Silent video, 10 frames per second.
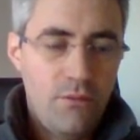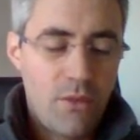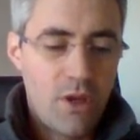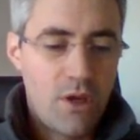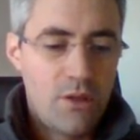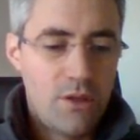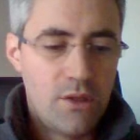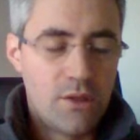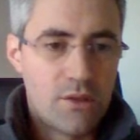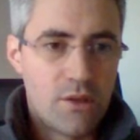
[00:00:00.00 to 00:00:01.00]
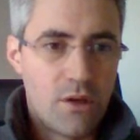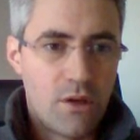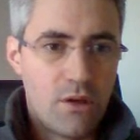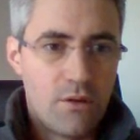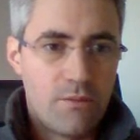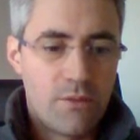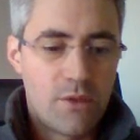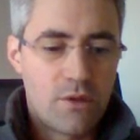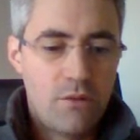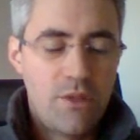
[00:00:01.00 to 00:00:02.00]
ID is
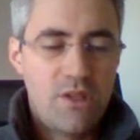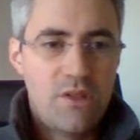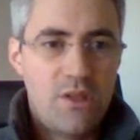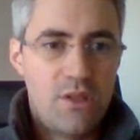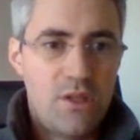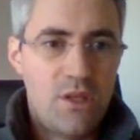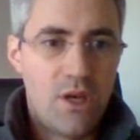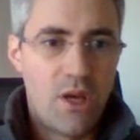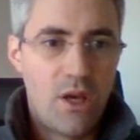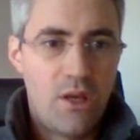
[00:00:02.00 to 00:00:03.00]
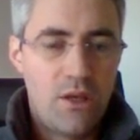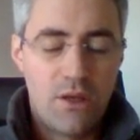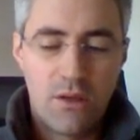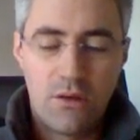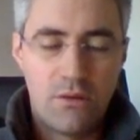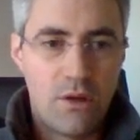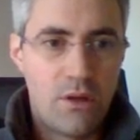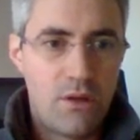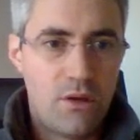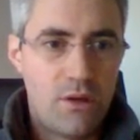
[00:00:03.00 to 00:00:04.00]
going to be CTA.
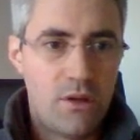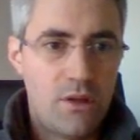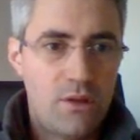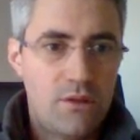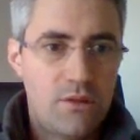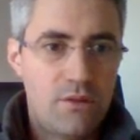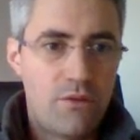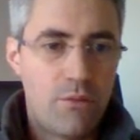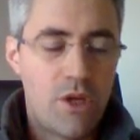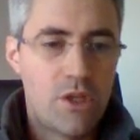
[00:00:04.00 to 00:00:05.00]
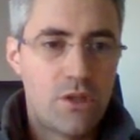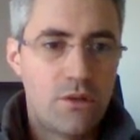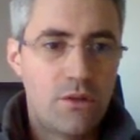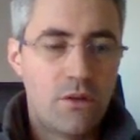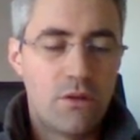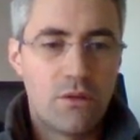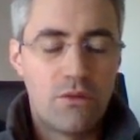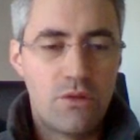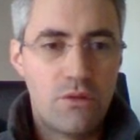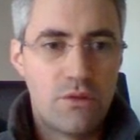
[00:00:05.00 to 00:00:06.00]
I need this information in order
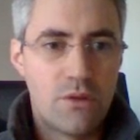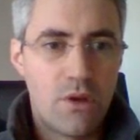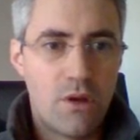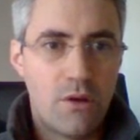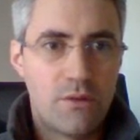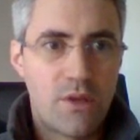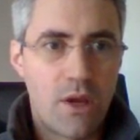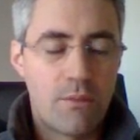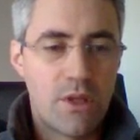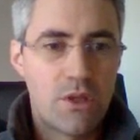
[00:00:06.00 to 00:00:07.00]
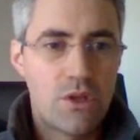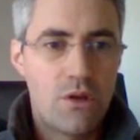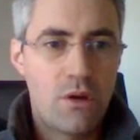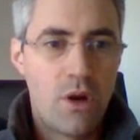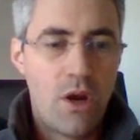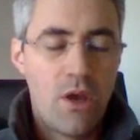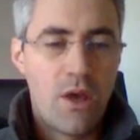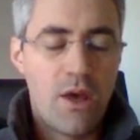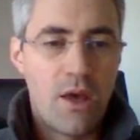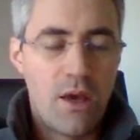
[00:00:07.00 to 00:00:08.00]
to use a tag manager.
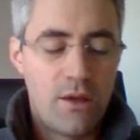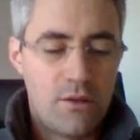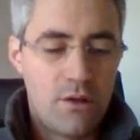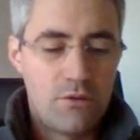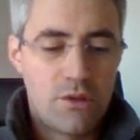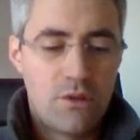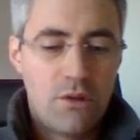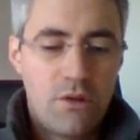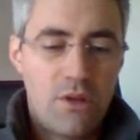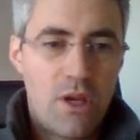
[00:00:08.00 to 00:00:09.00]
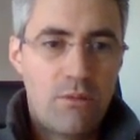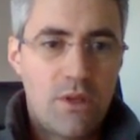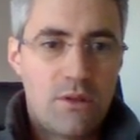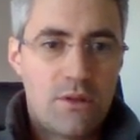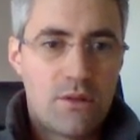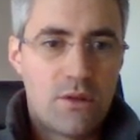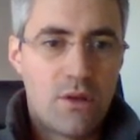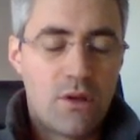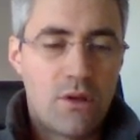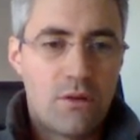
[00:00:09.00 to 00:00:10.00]
And I'm just going to name it,
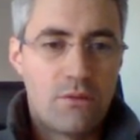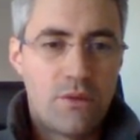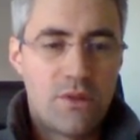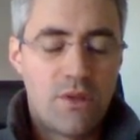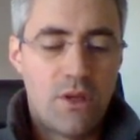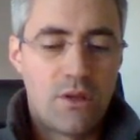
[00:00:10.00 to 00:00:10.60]
we said